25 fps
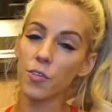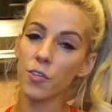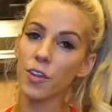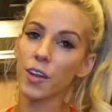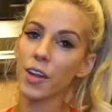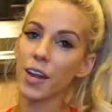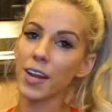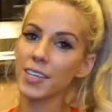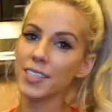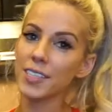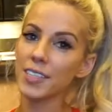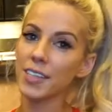The
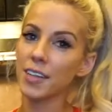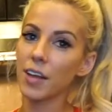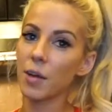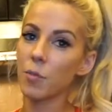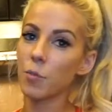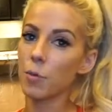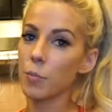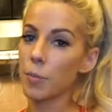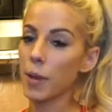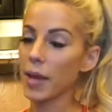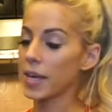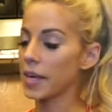next thing
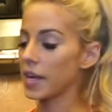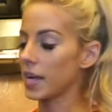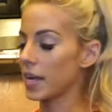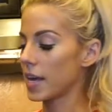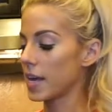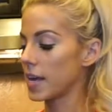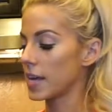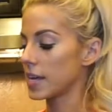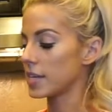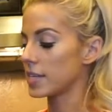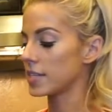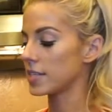that we're making
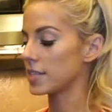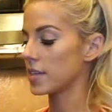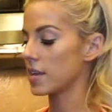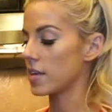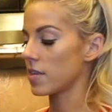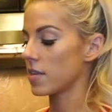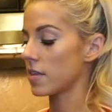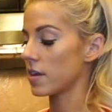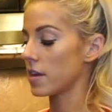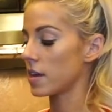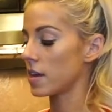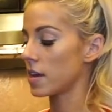is
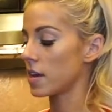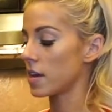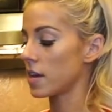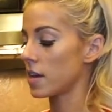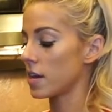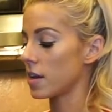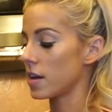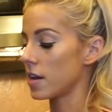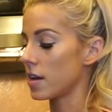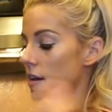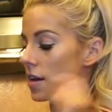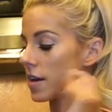
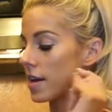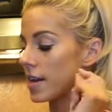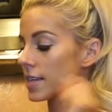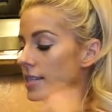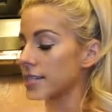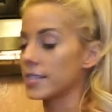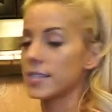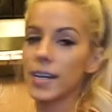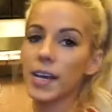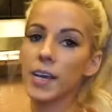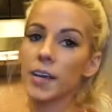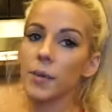the
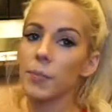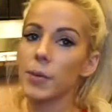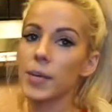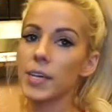steak